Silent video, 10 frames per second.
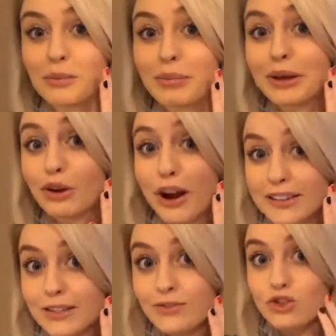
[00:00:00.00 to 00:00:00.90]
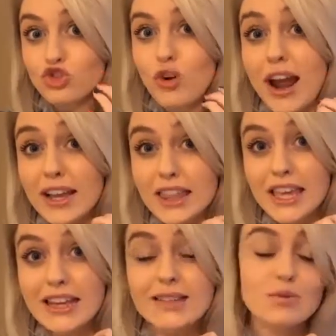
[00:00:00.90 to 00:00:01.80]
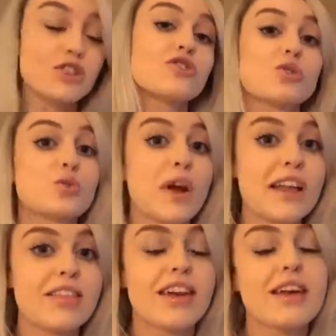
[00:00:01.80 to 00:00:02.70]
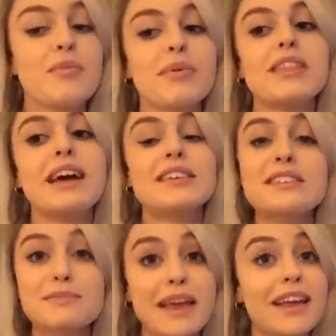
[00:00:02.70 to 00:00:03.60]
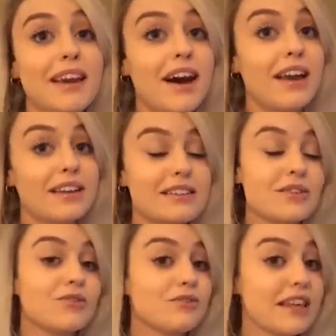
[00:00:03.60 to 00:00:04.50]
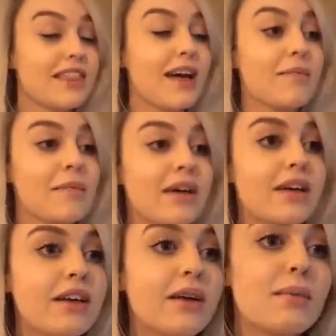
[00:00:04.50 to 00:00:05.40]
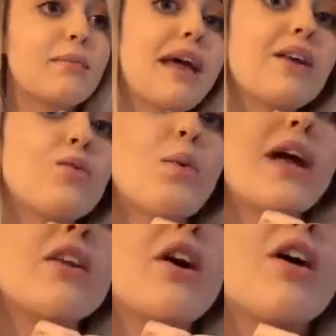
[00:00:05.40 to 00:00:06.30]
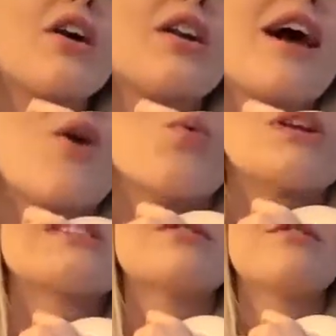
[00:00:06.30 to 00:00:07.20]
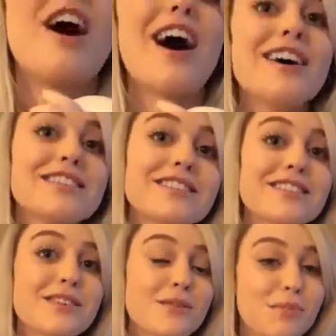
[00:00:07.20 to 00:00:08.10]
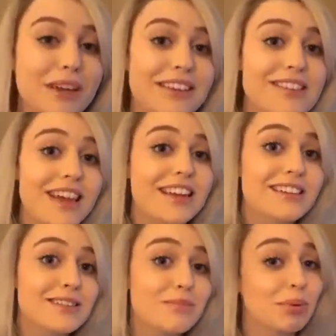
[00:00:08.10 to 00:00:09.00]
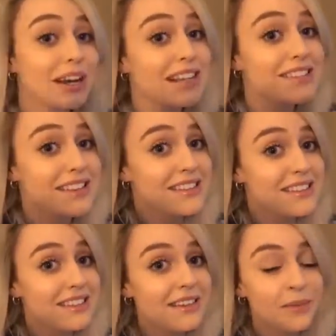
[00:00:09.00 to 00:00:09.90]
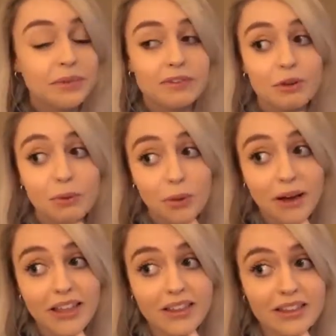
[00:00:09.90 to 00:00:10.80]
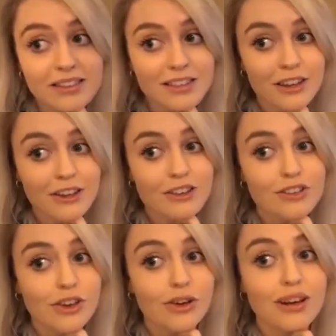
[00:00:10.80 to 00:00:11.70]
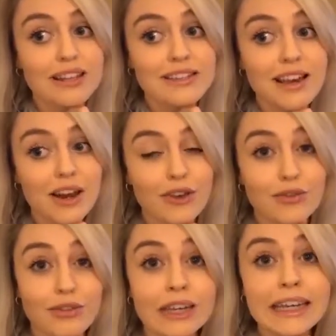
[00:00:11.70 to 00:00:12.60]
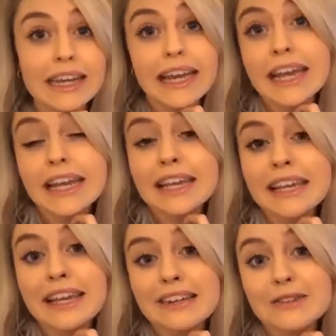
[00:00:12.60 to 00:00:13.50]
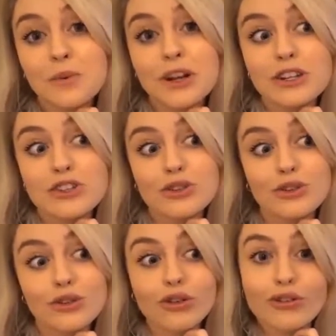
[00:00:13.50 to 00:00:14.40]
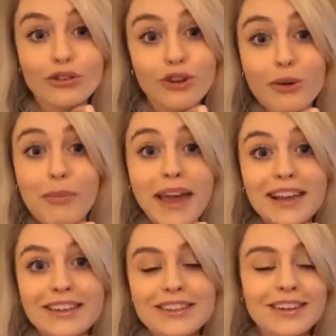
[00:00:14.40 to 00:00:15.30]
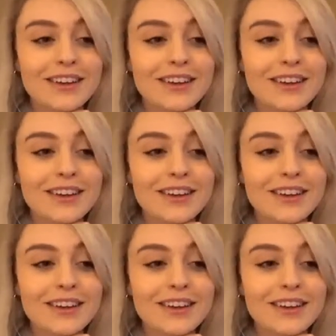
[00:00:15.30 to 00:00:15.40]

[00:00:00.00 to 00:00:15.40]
be aggressive and strike at things, which is a great thing, but that does make it harder to feed them. Ben went on a winter fast because that is breeding season for ball pythons. So instead of eating, he just wanted to look for a mate,